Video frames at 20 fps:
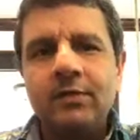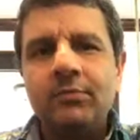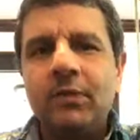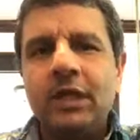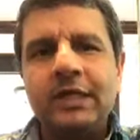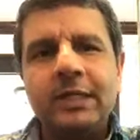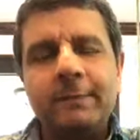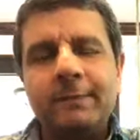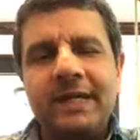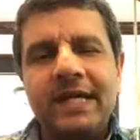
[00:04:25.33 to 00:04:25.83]

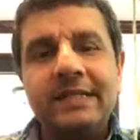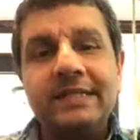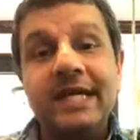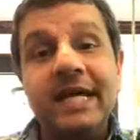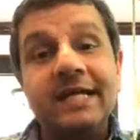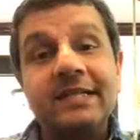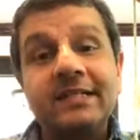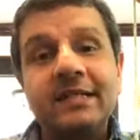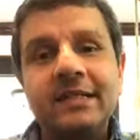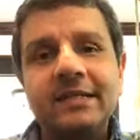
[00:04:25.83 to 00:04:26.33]
Multiply
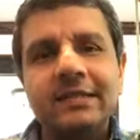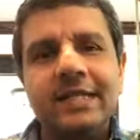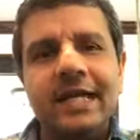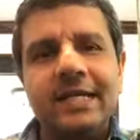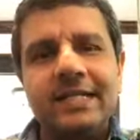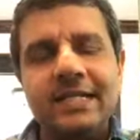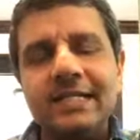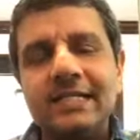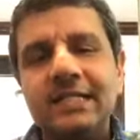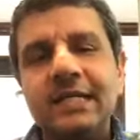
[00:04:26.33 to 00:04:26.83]
that.
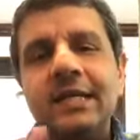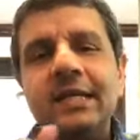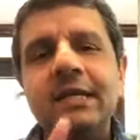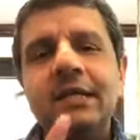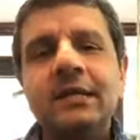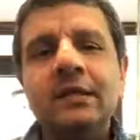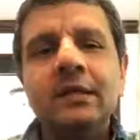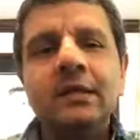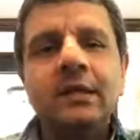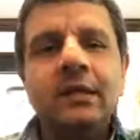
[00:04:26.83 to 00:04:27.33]
That is
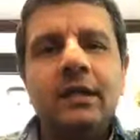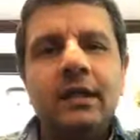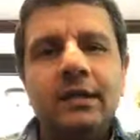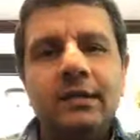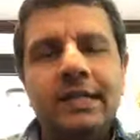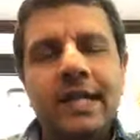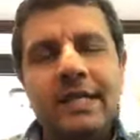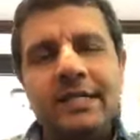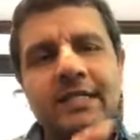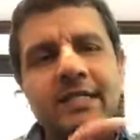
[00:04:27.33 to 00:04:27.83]

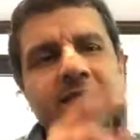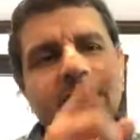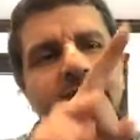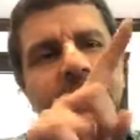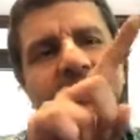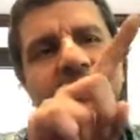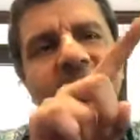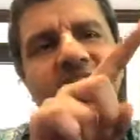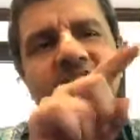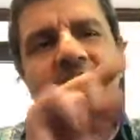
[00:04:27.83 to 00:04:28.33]
the
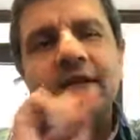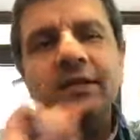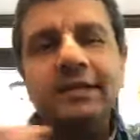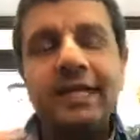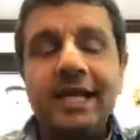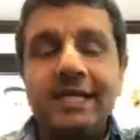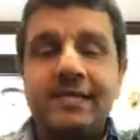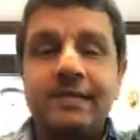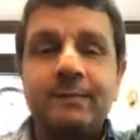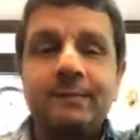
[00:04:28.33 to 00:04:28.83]
tension on
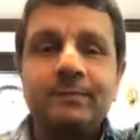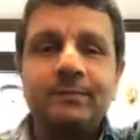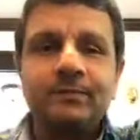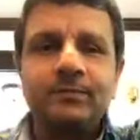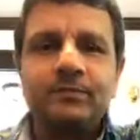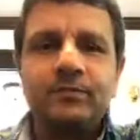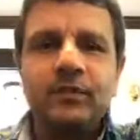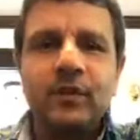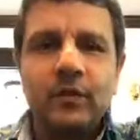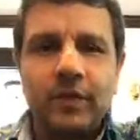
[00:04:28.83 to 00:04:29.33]
this.
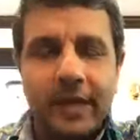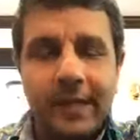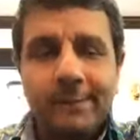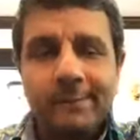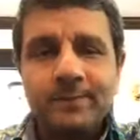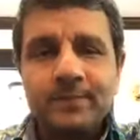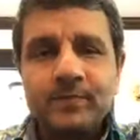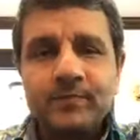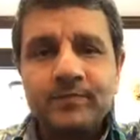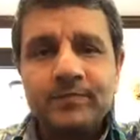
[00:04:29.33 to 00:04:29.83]

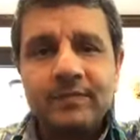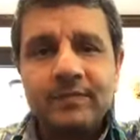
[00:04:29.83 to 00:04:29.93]
Okay.